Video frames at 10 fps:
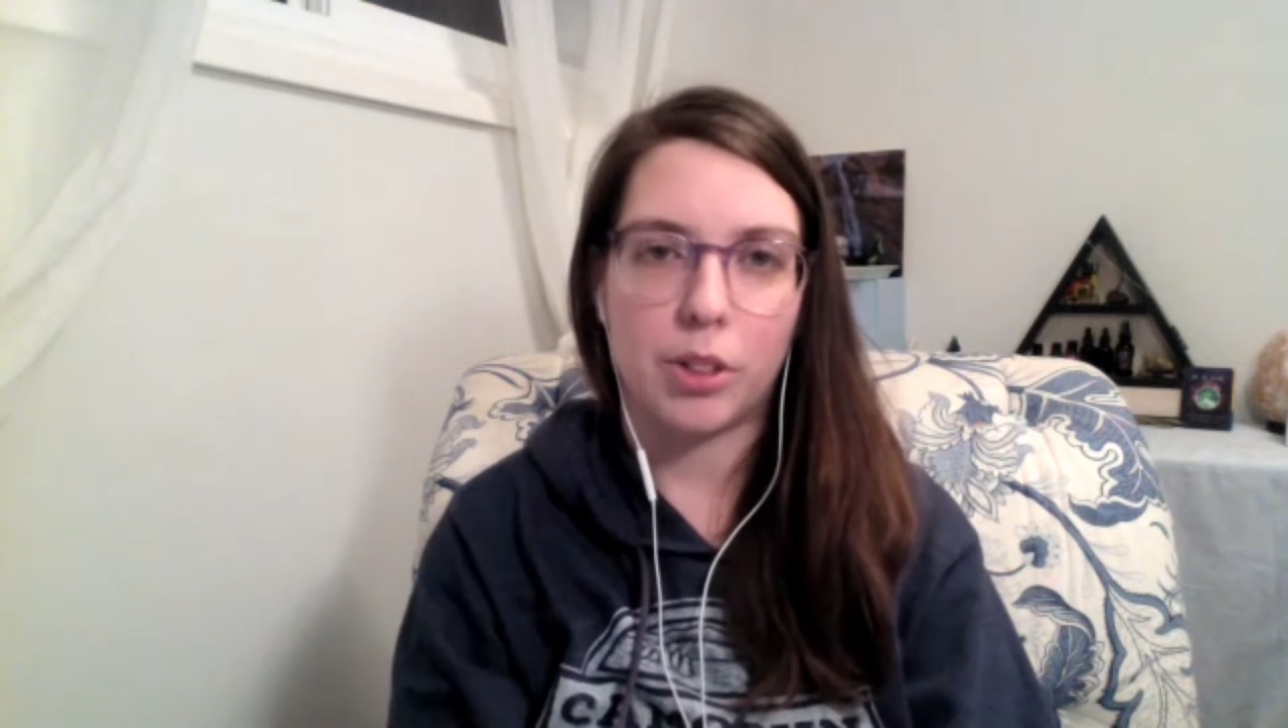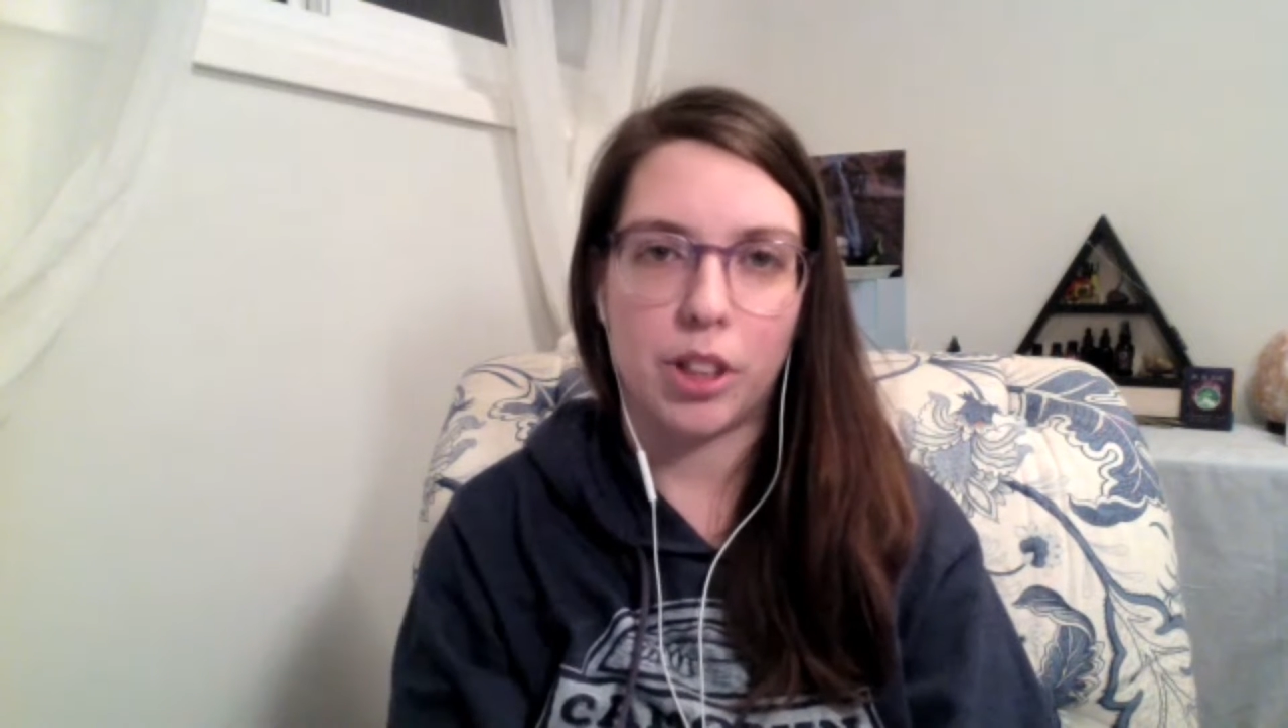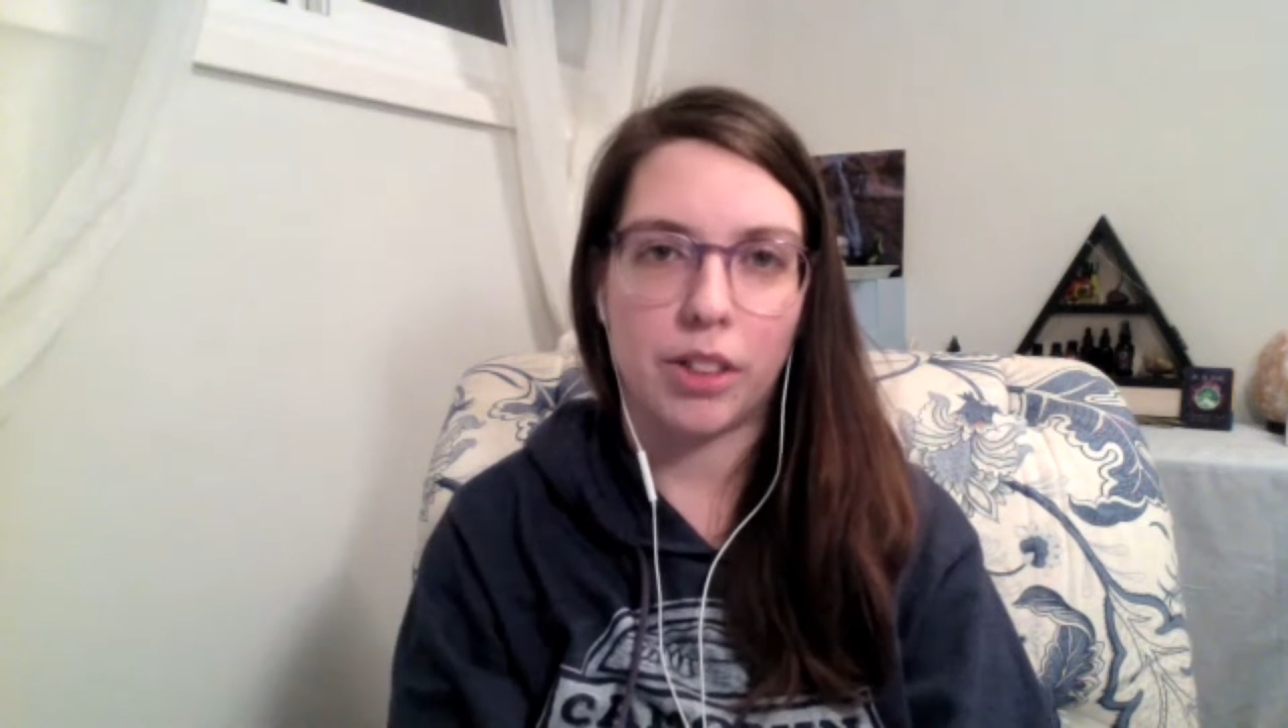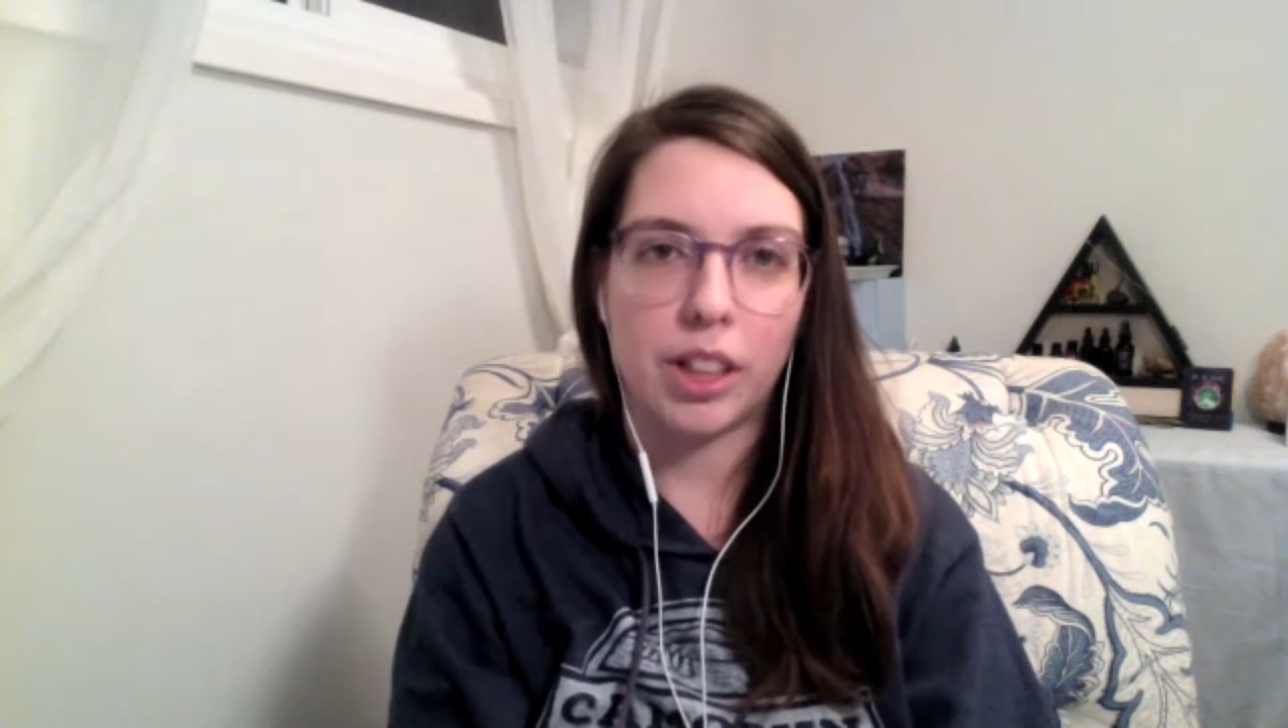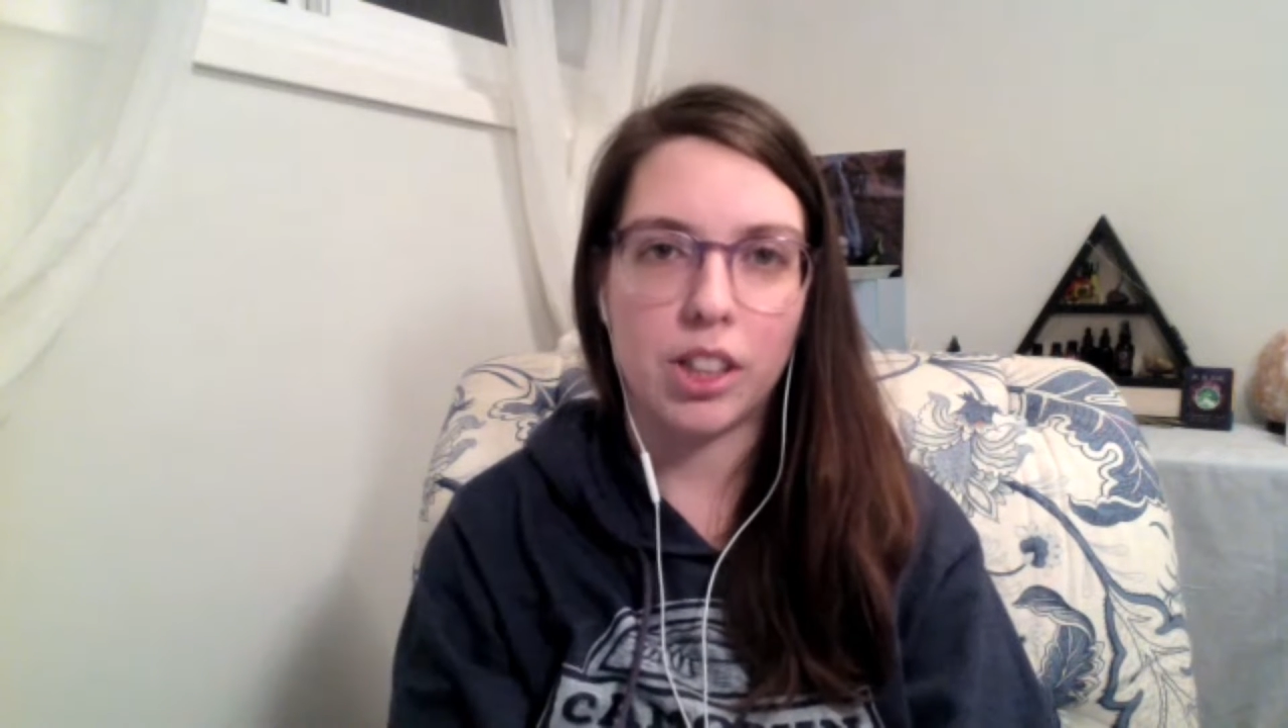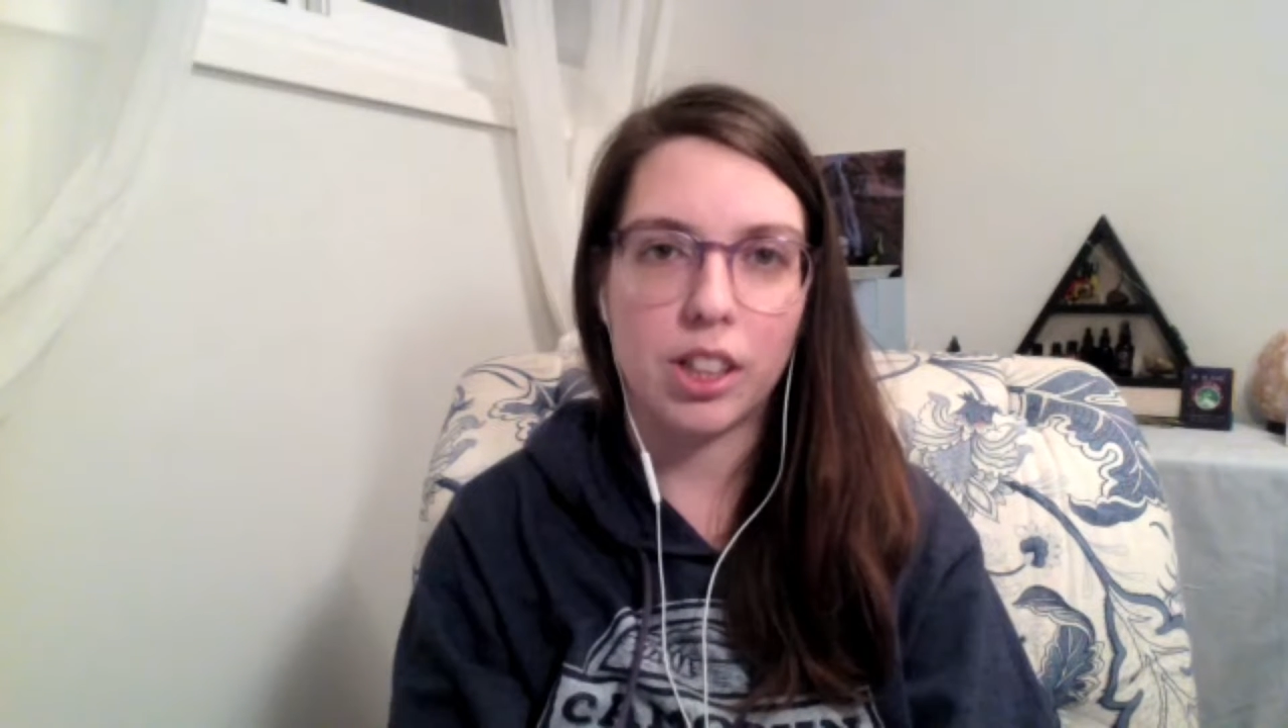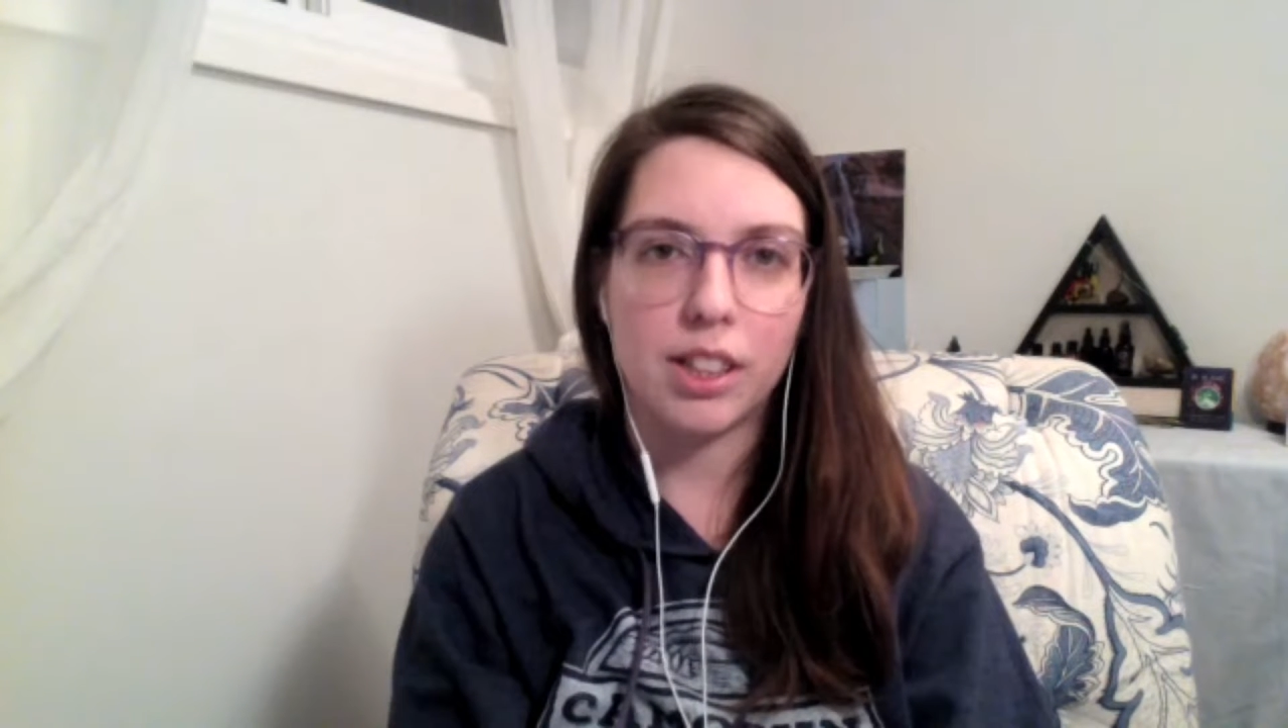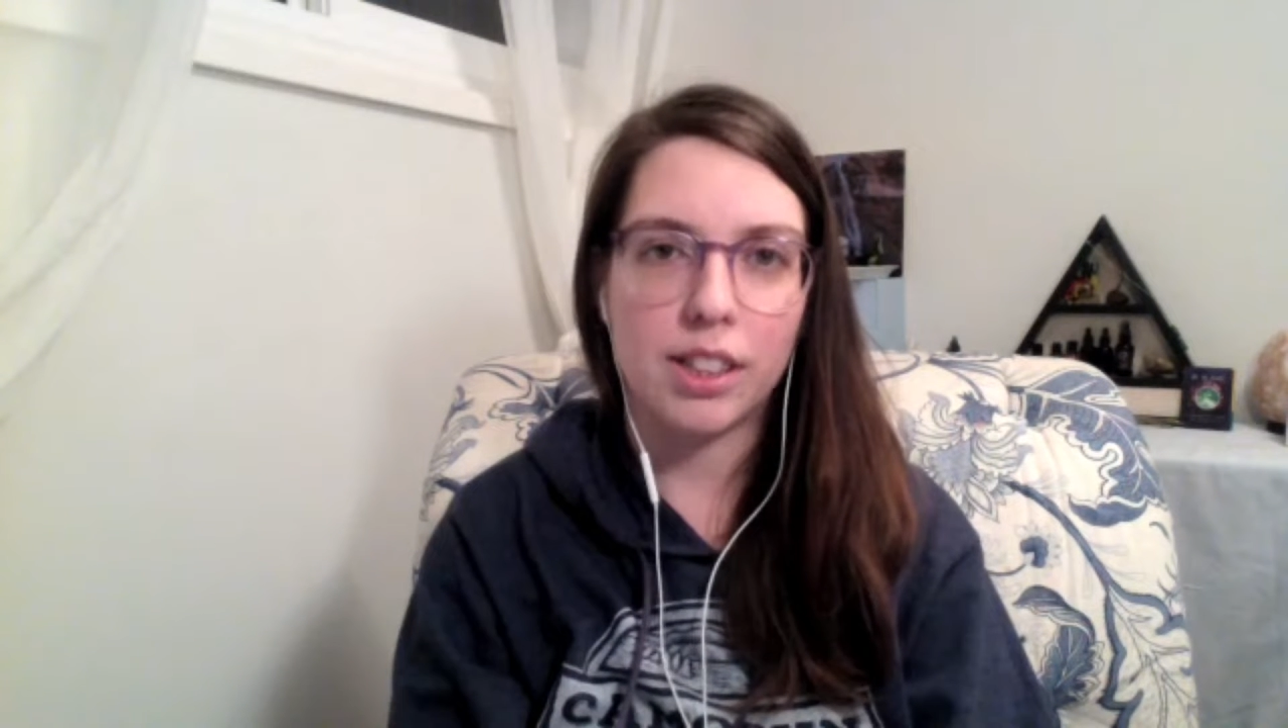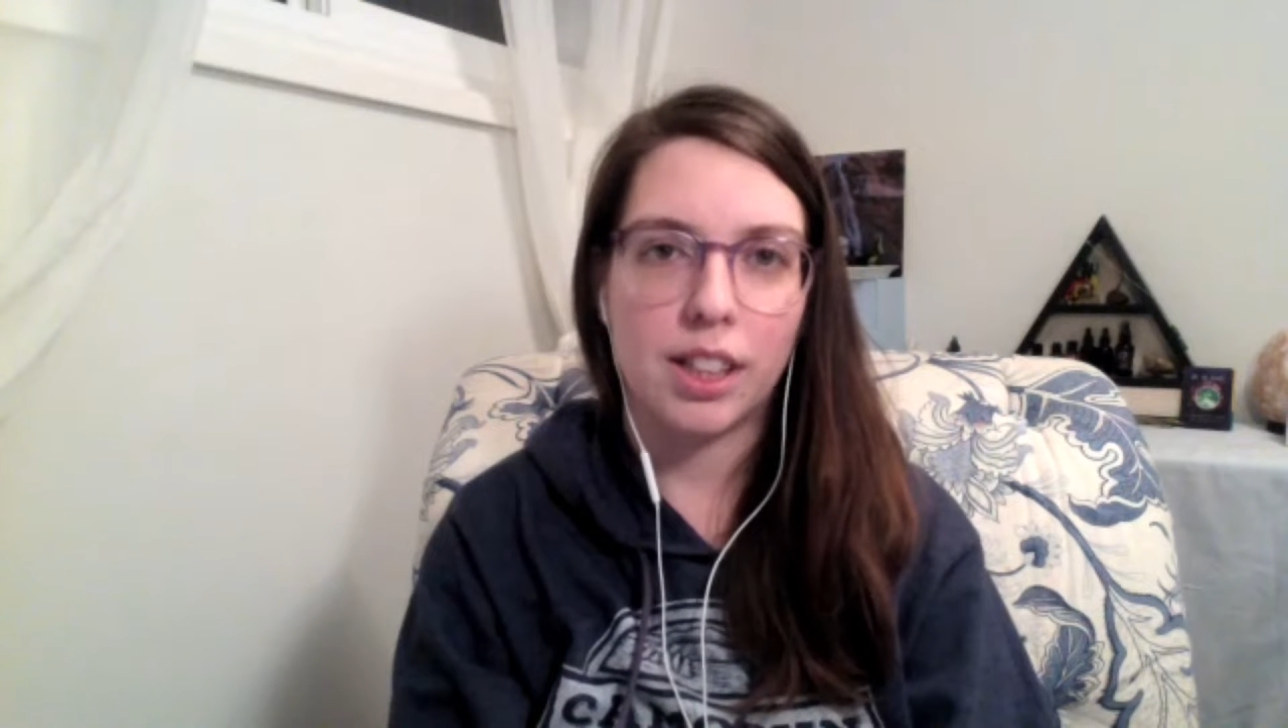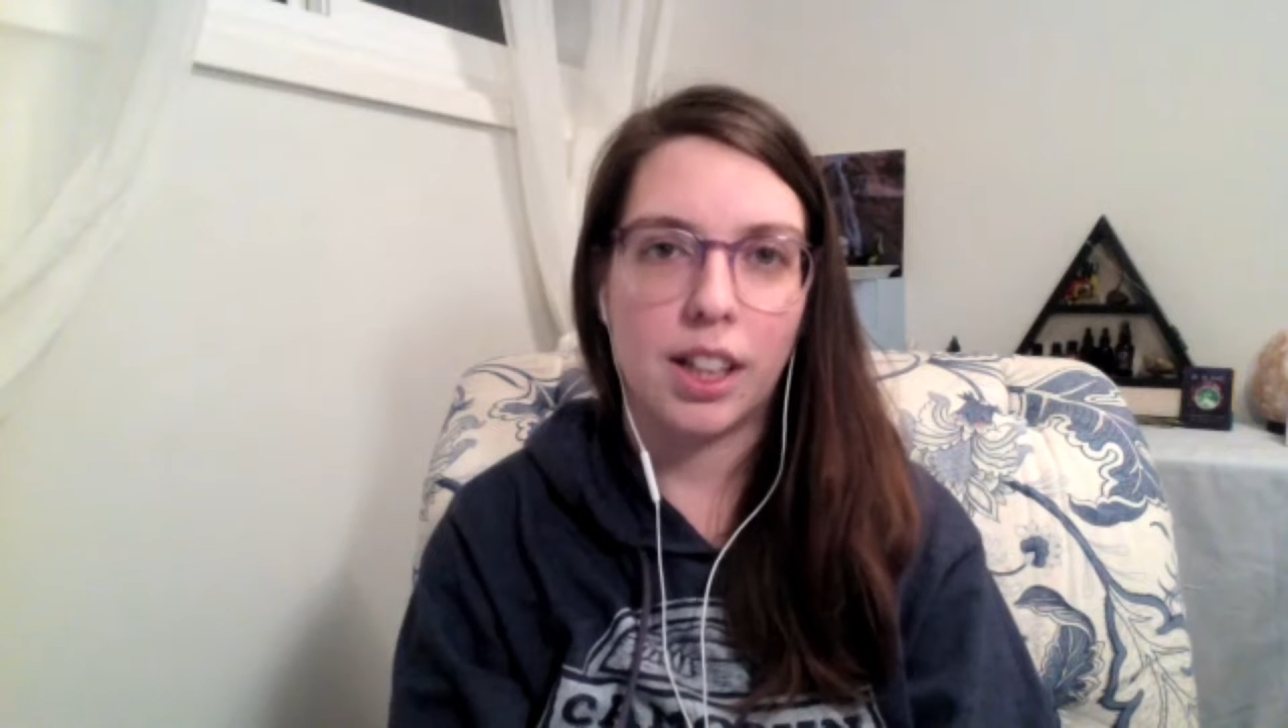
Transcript: generations,